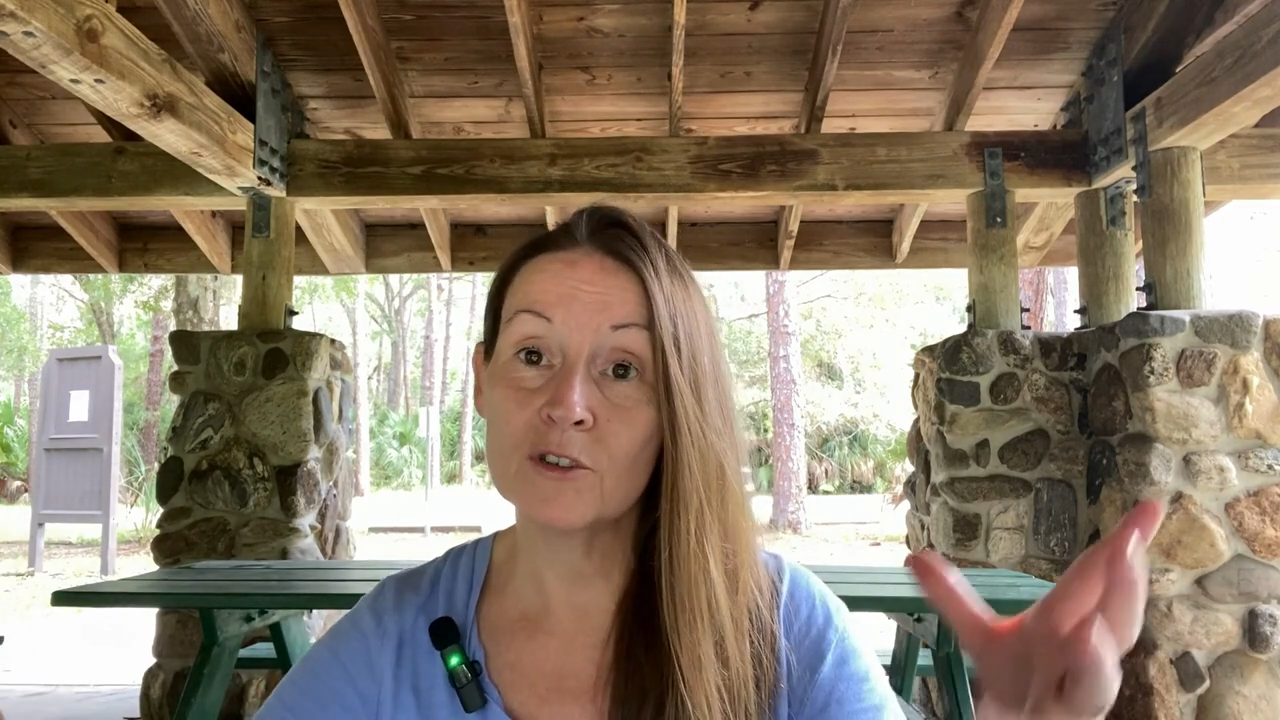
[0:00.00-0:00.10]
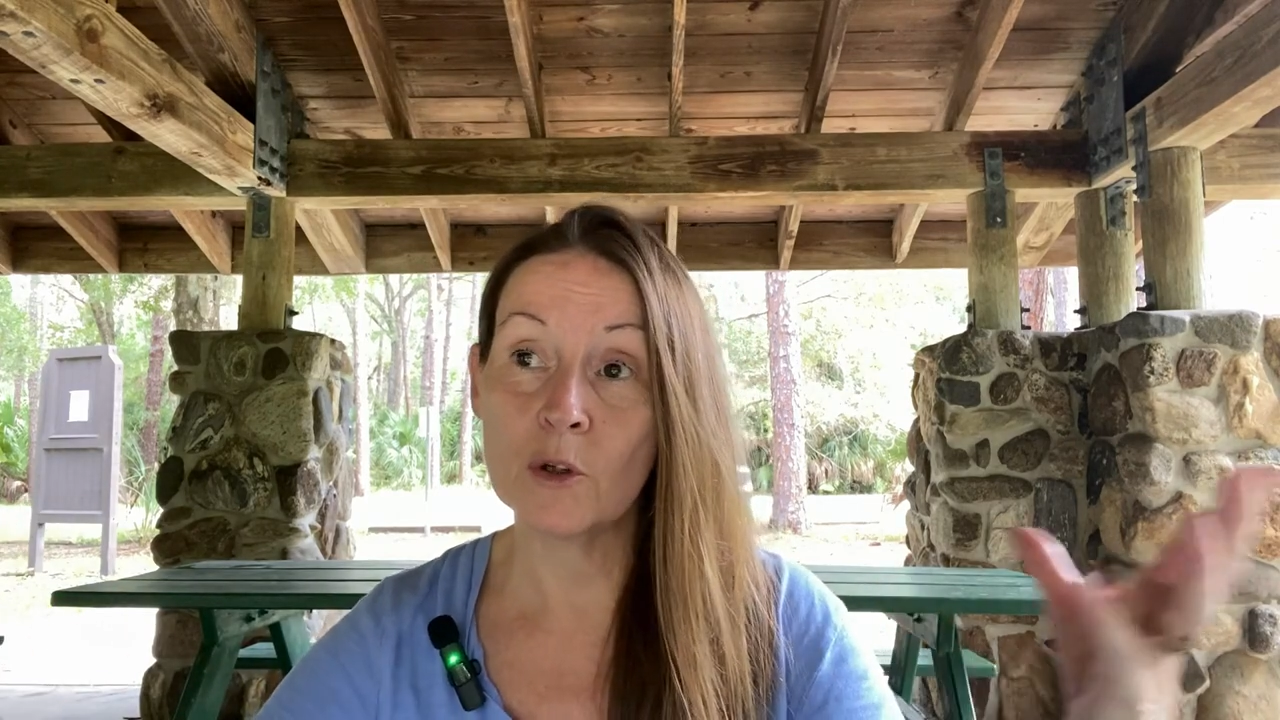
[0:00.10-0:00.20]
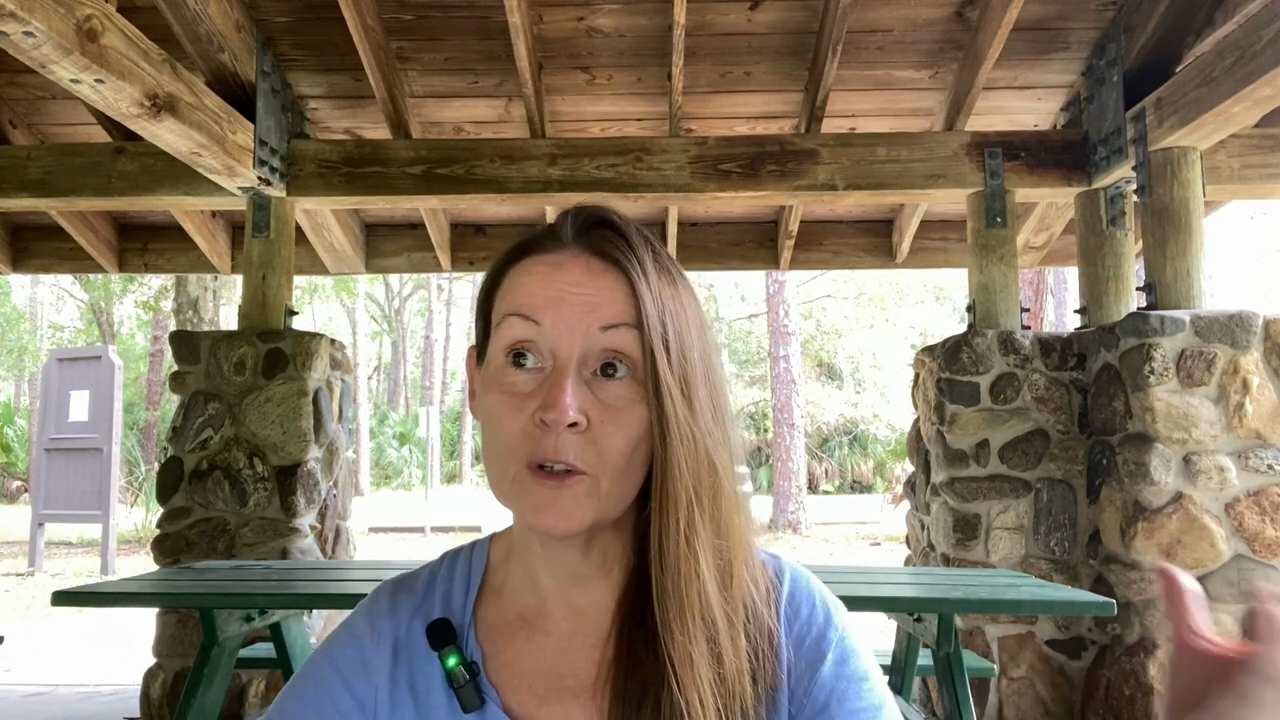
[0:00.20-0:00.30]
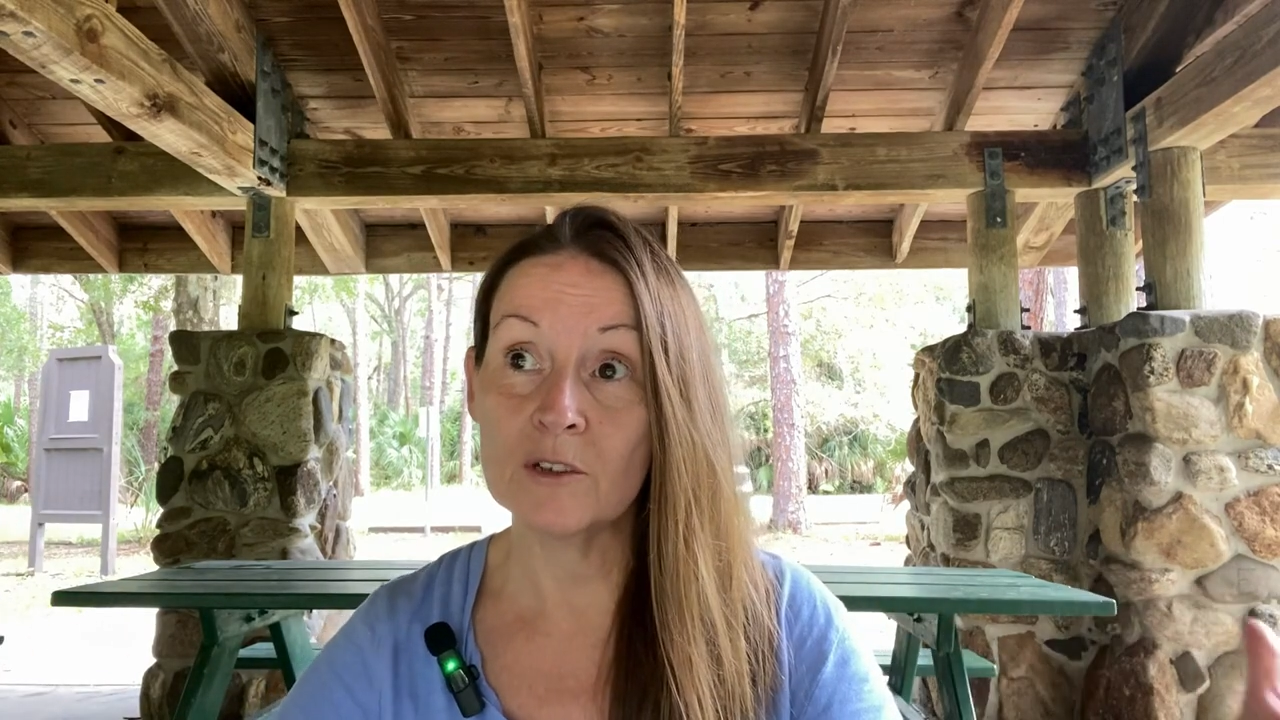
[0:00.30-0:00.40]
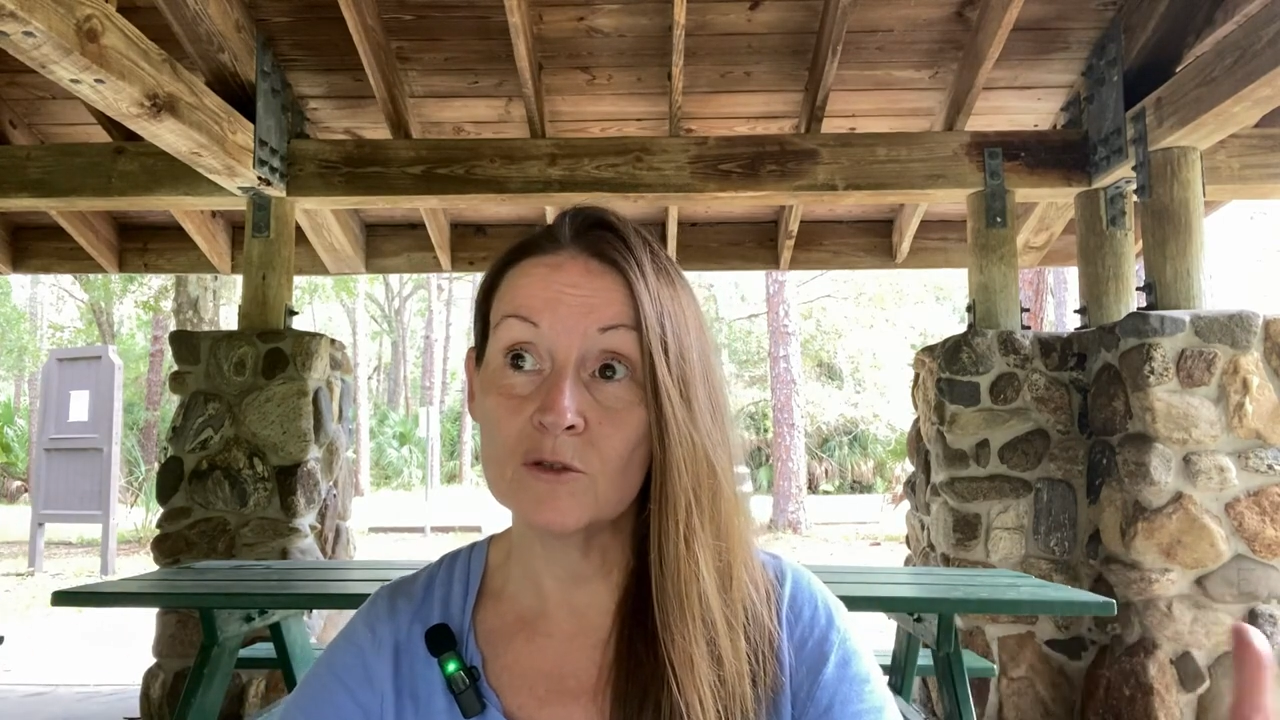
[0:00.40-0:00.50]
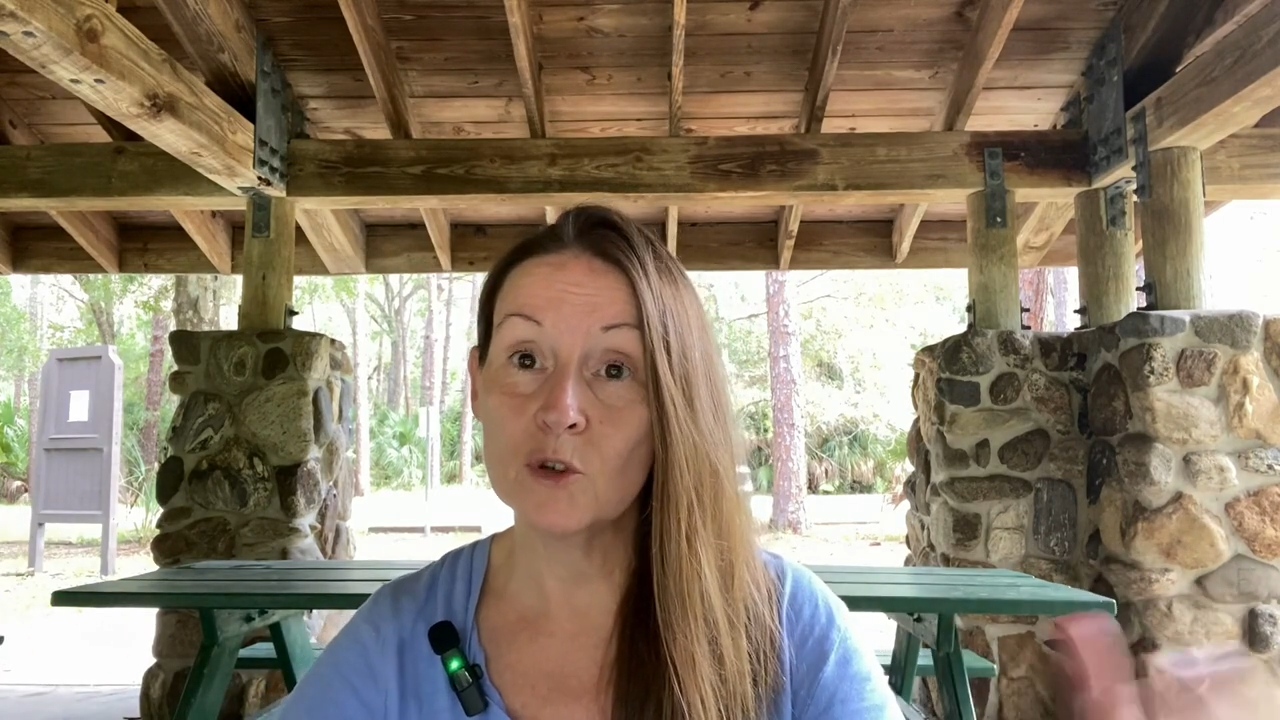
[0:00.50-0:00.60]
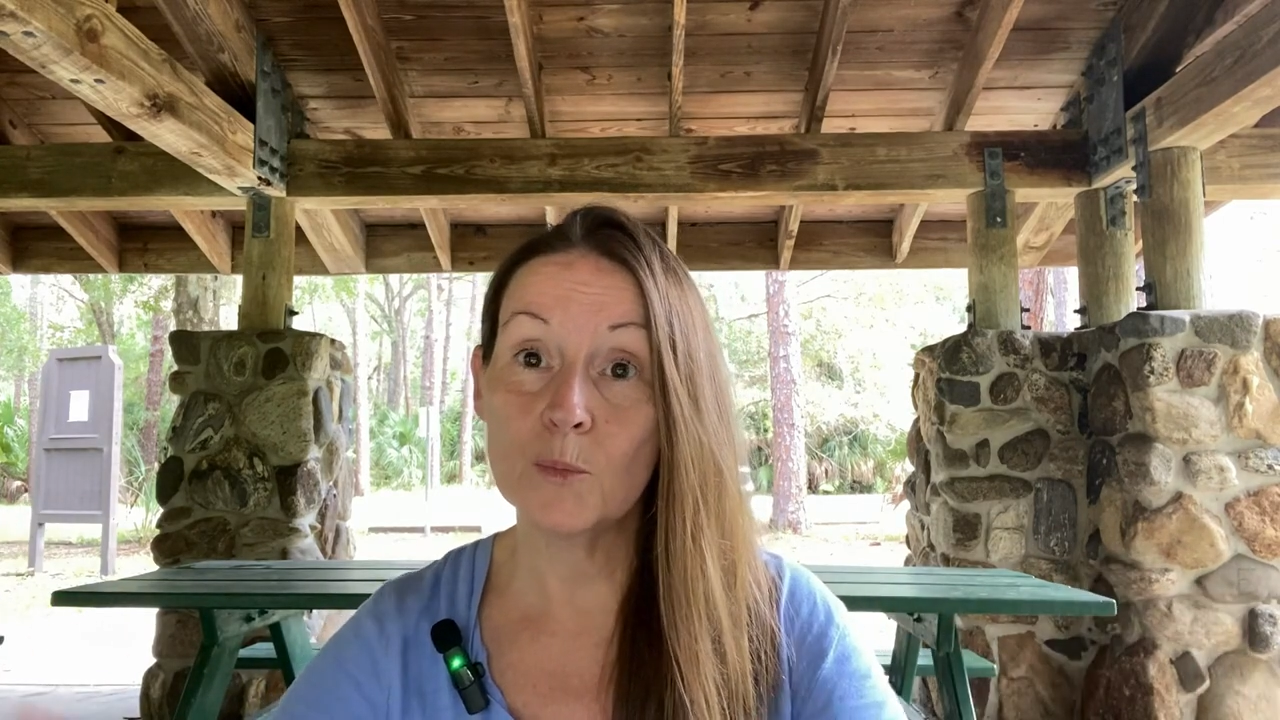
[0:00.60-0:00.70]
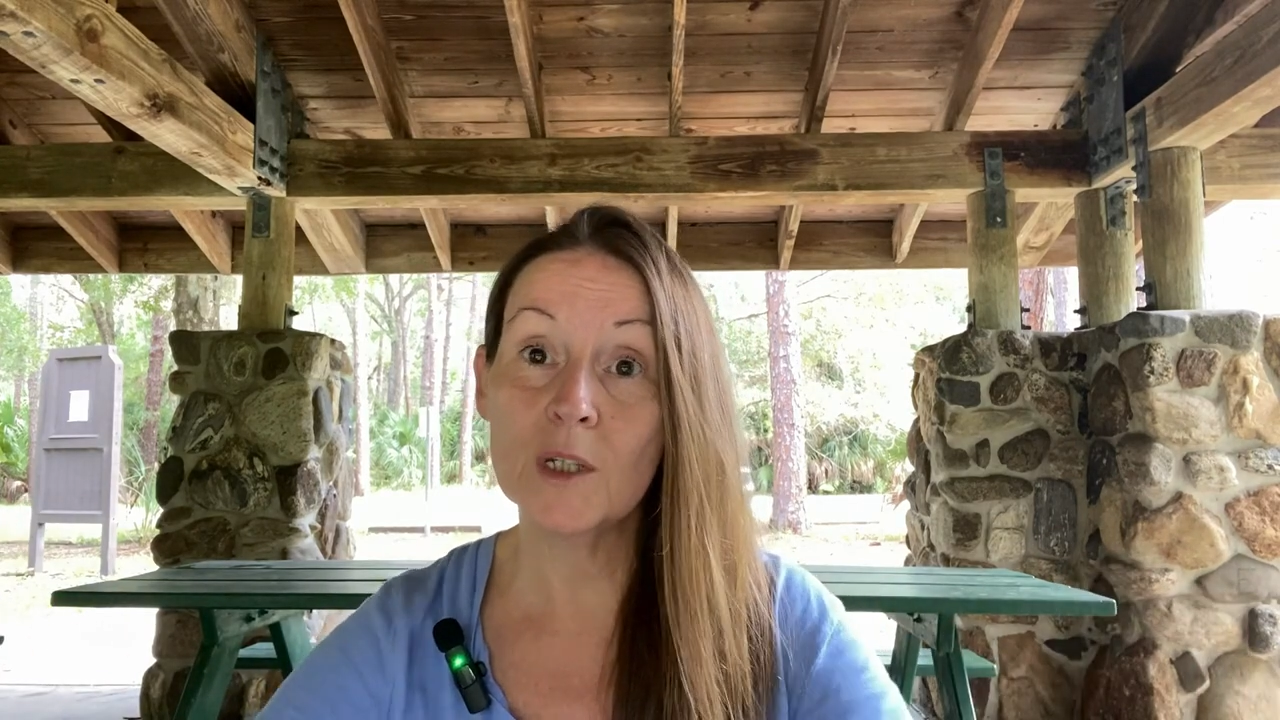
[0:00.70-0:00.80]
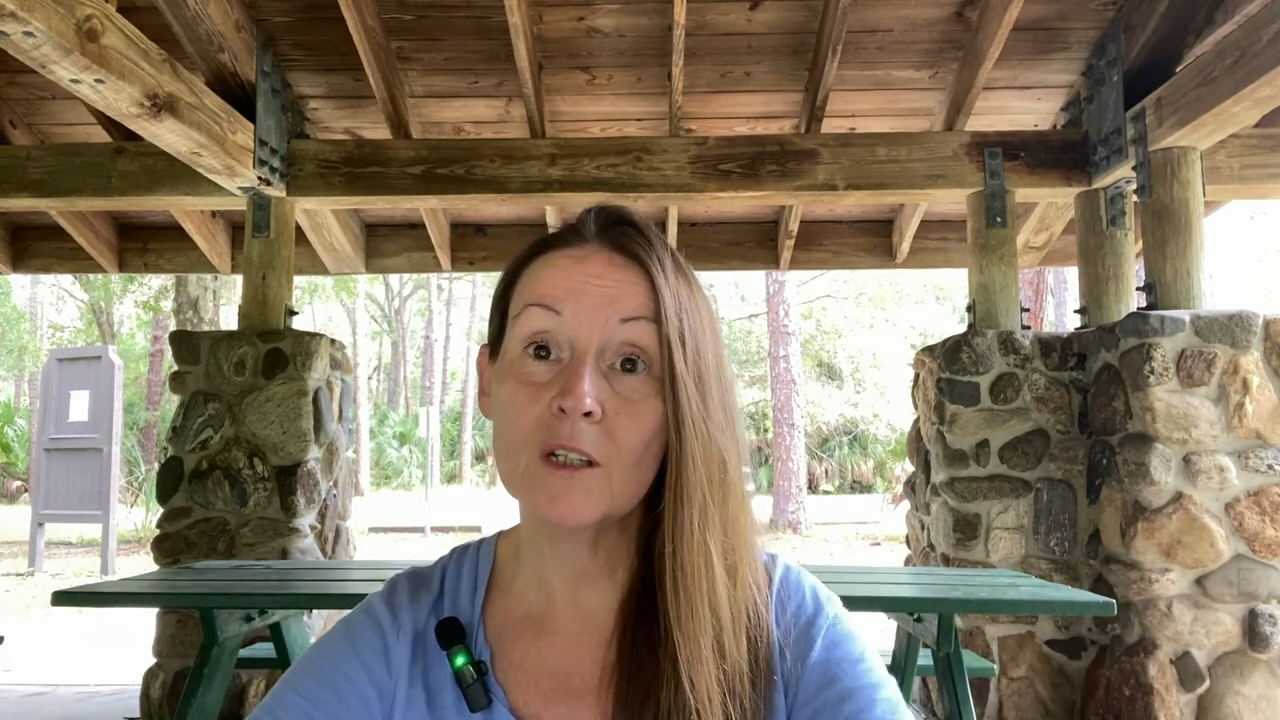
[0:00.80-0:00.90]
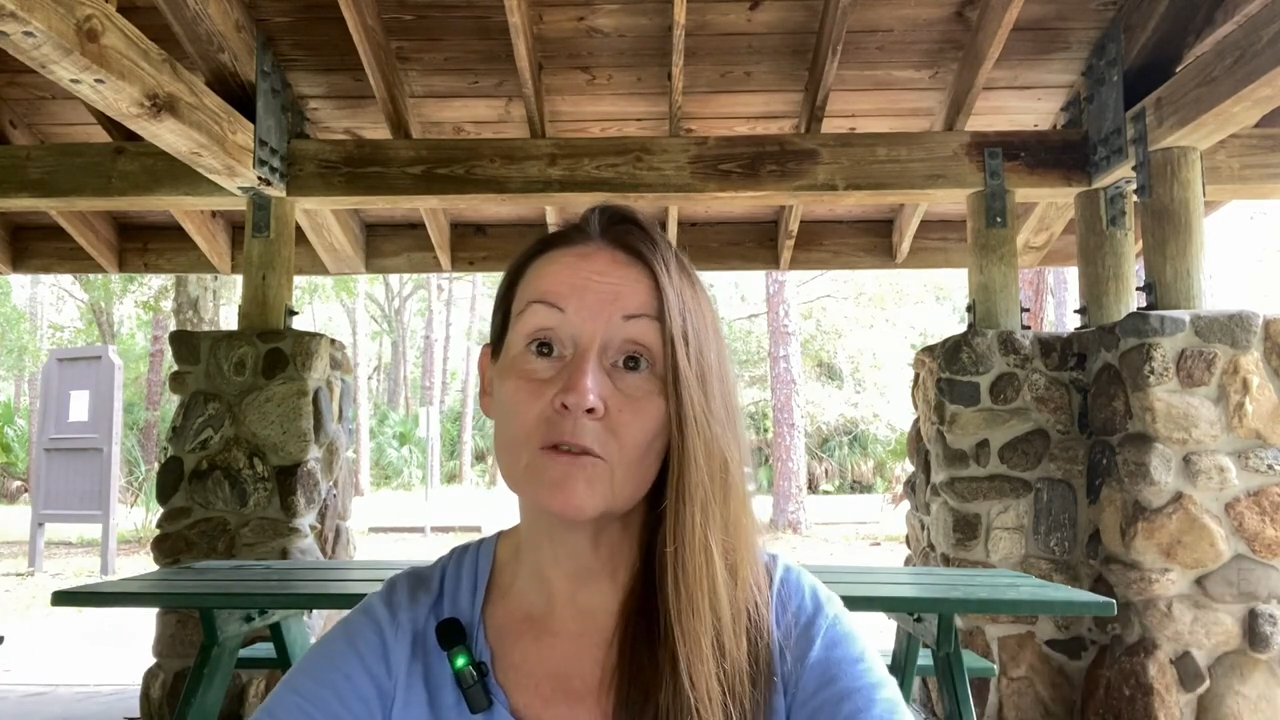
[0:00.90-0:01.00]
is going to
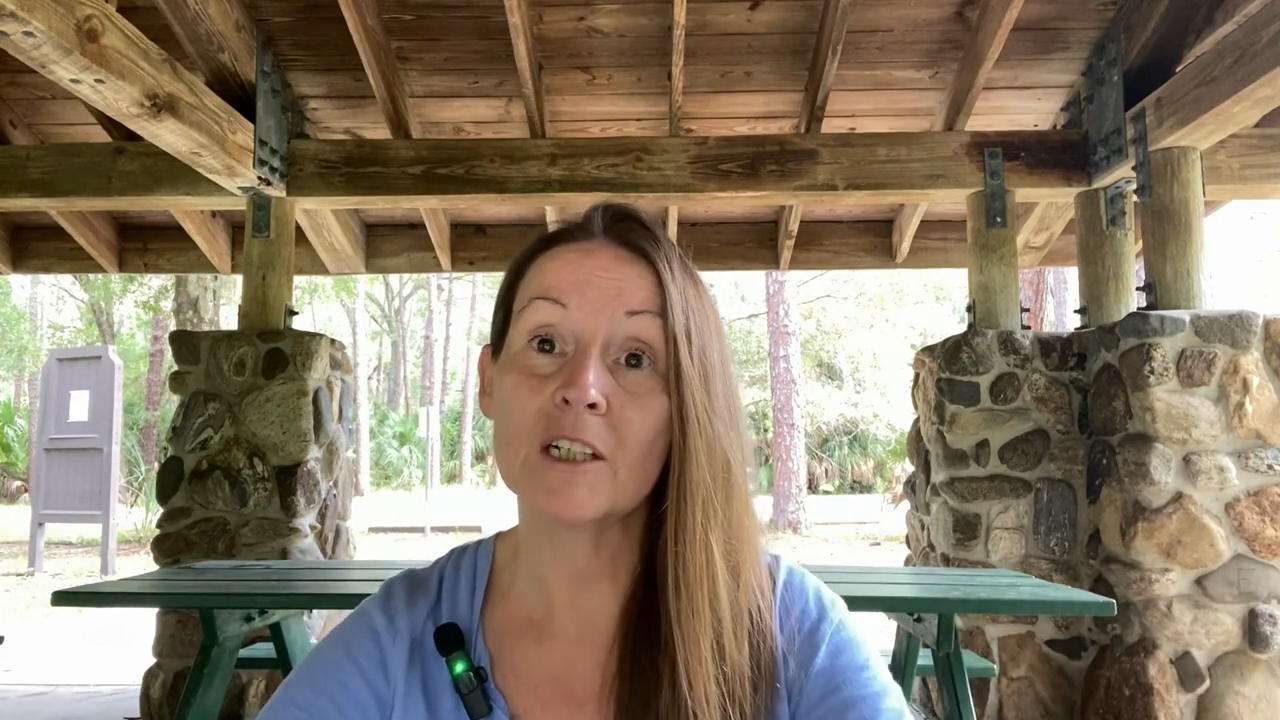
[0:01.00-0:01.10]
be,